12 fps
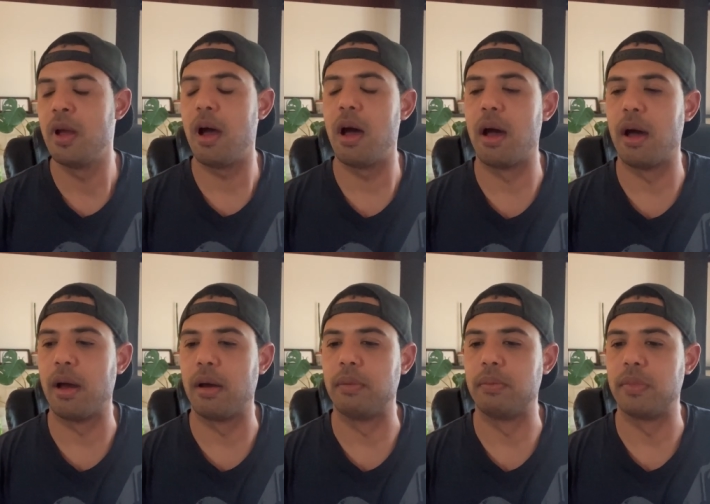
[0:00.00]

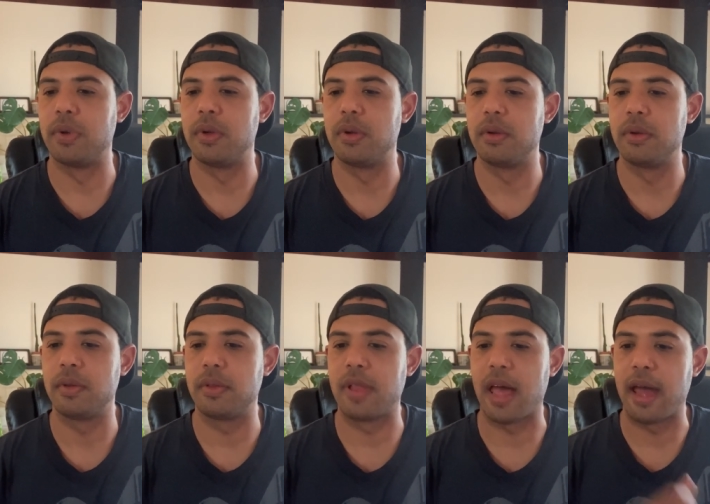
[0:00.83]
um,
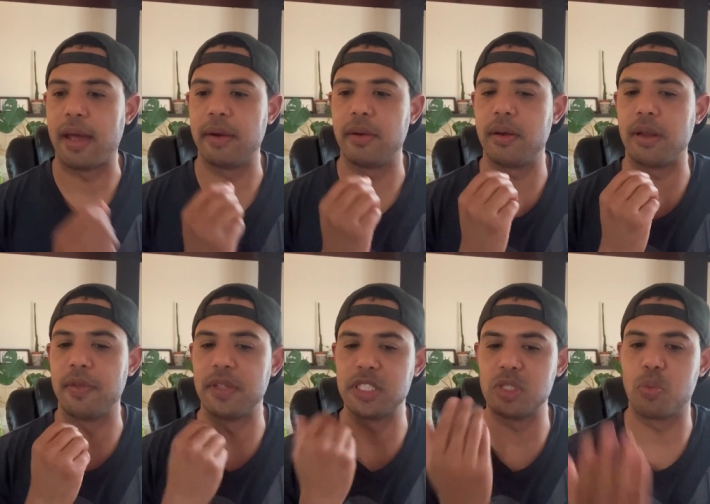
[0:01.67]
that, and
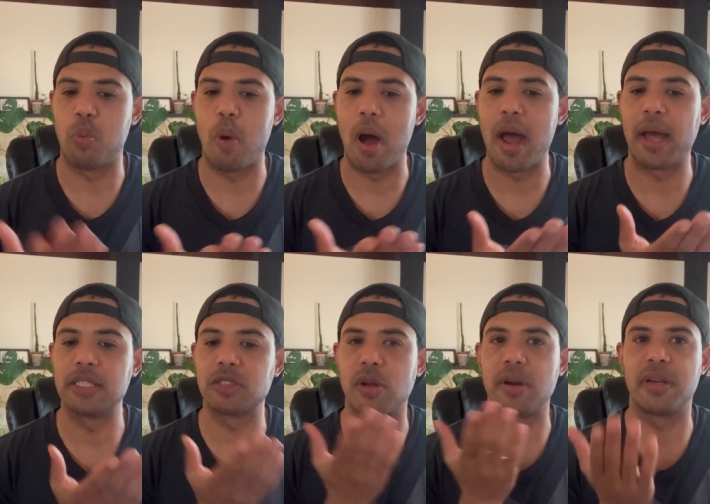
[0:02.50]
this is why I
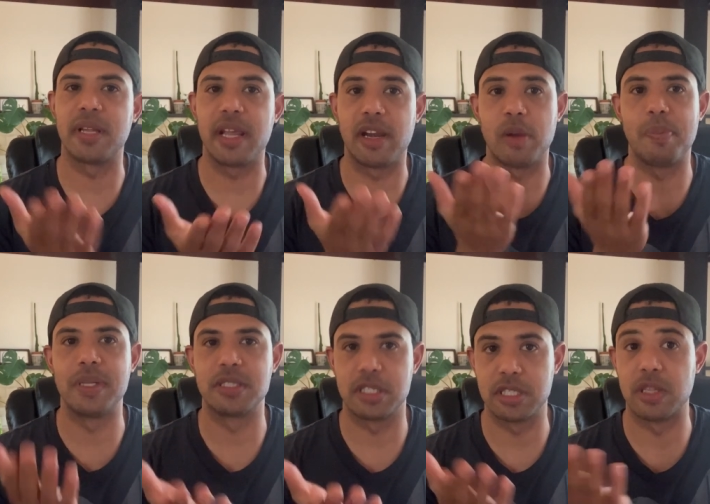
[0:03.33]
started to get into
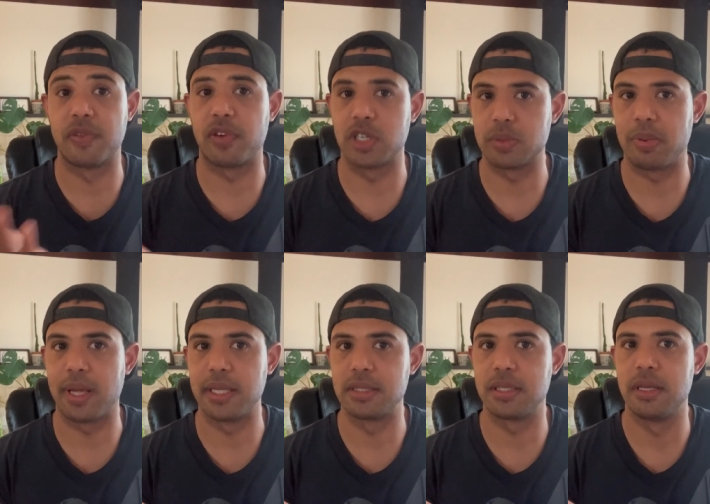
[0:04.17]
business in the first
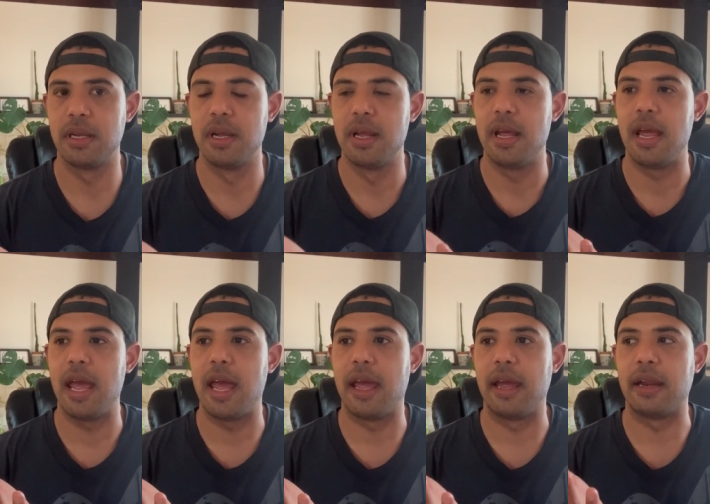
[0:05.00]
place.
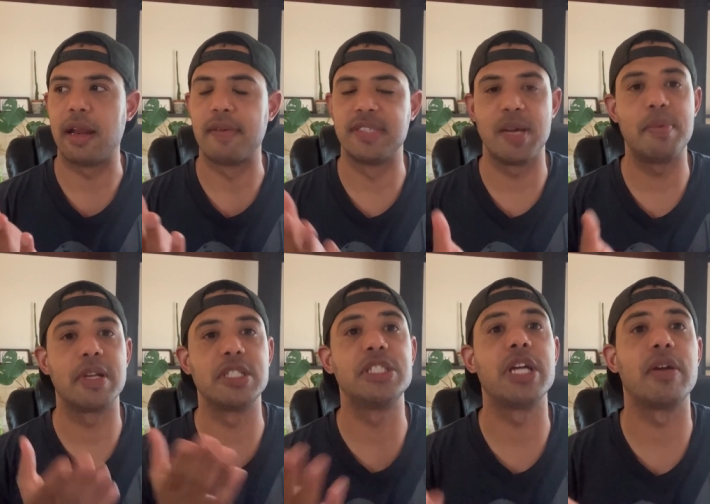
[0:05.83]
And I was able to
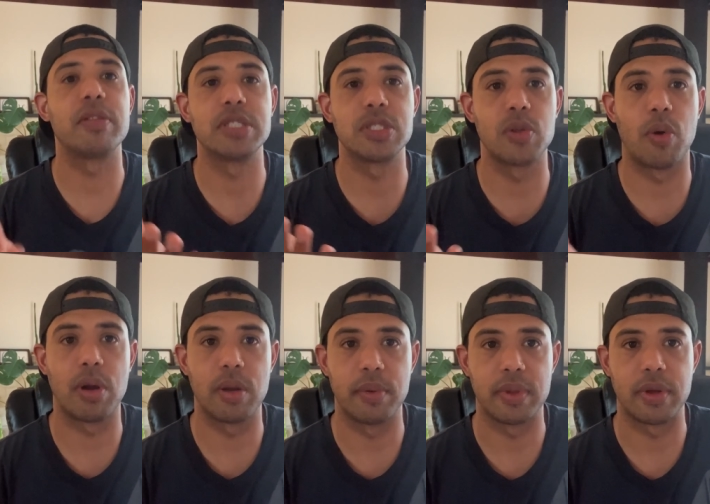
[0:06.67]
share this
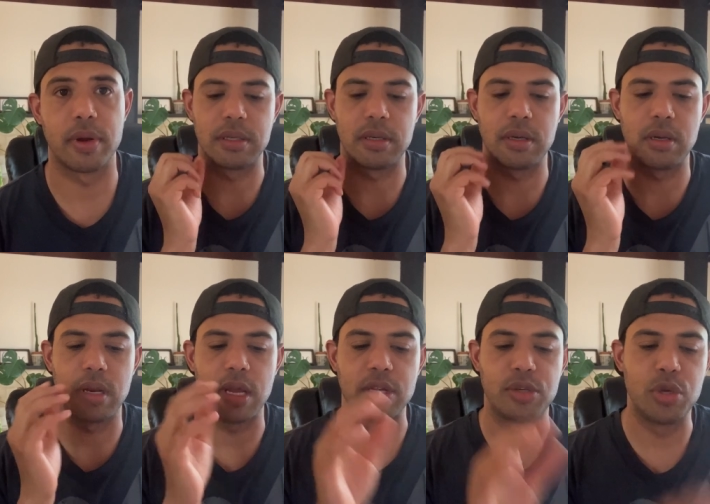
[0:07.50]
story with her.
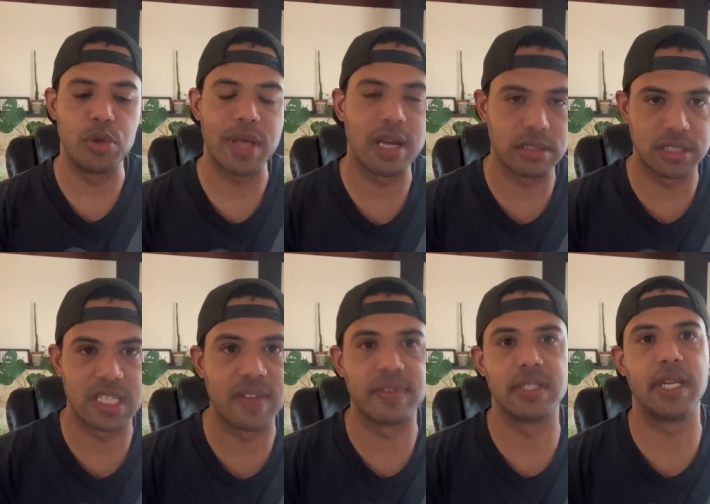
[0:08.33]
In two thousand
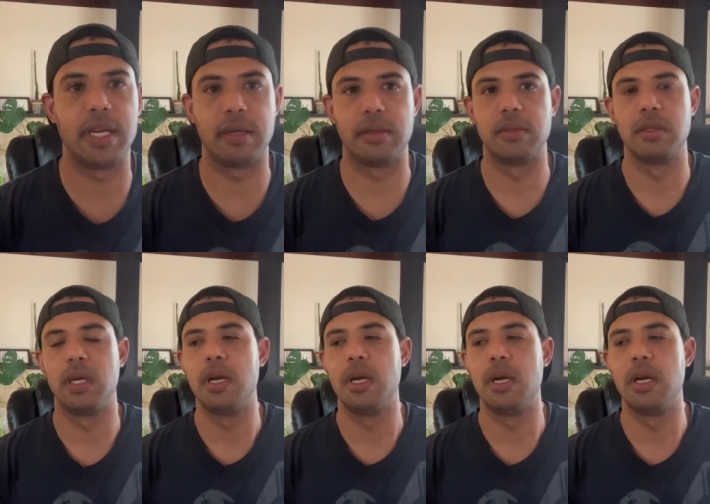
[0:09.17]
seventeen,